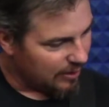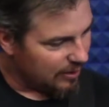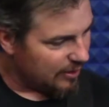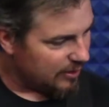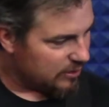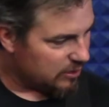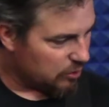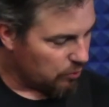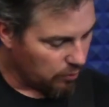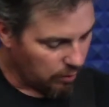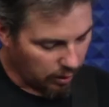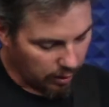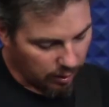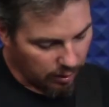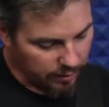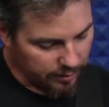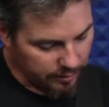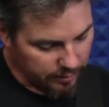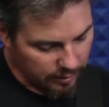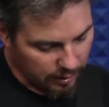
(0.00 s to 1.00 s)
He's doing a lot
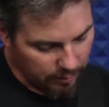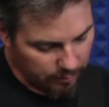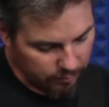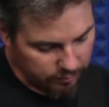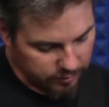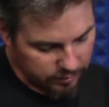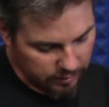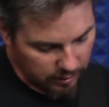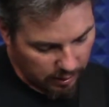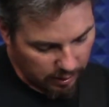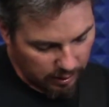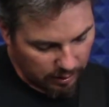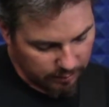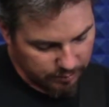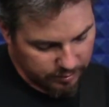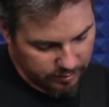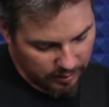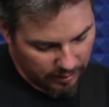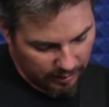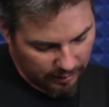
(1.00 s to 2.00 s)
of double
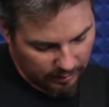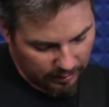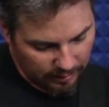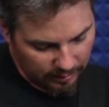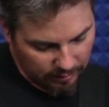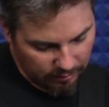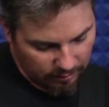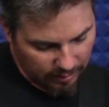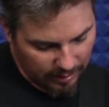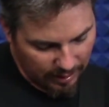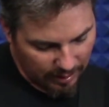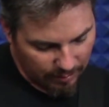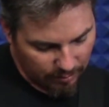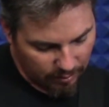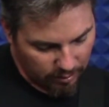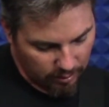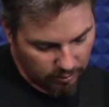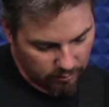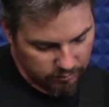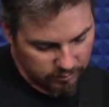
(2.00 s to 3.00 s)
stops and little
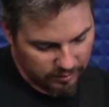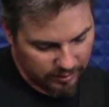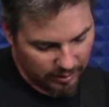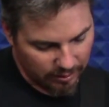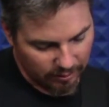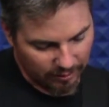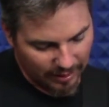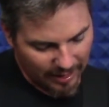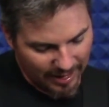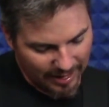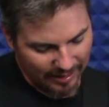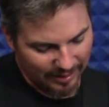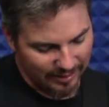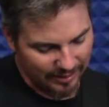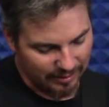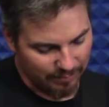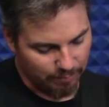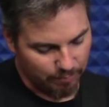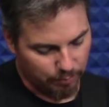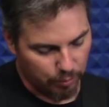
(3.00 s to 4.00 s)
hammer-ons that are
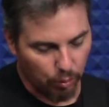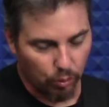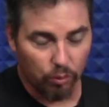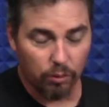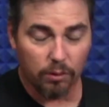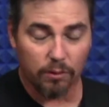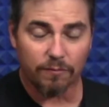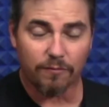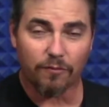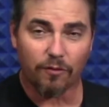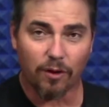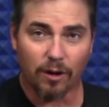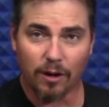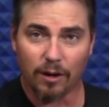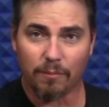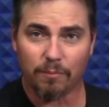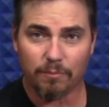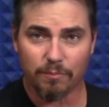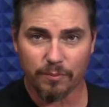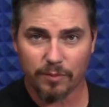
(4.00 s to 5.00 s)
kindly born
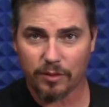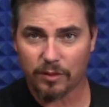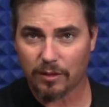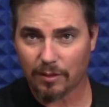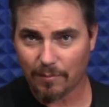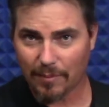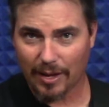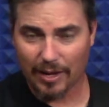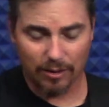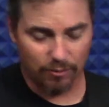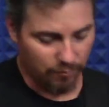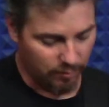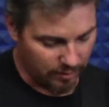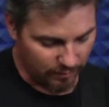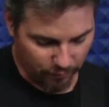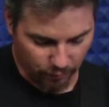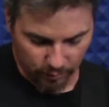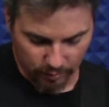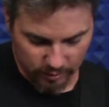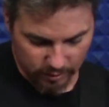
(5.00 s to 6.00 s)
from the main
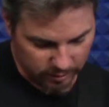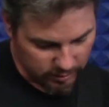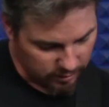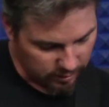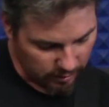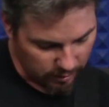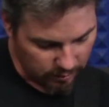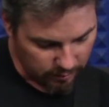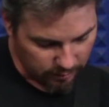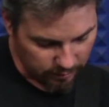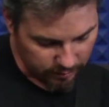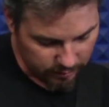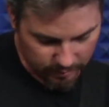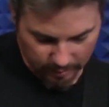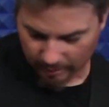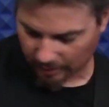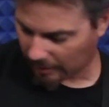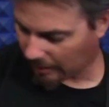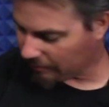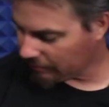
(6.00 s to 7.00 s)
riff we just learned.
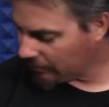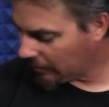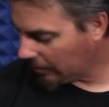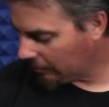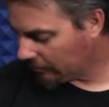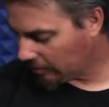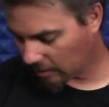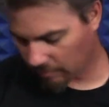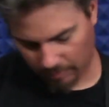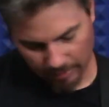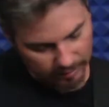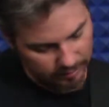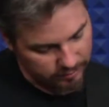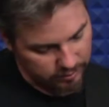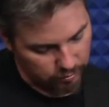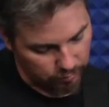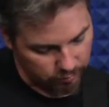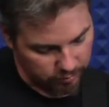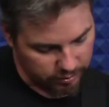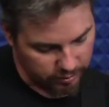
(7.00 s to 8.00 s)
And I've turned my
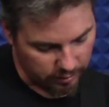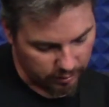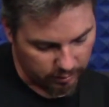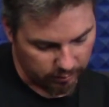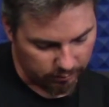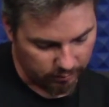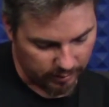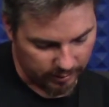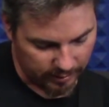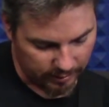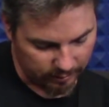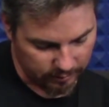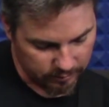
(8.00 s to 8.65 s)
distortion on now.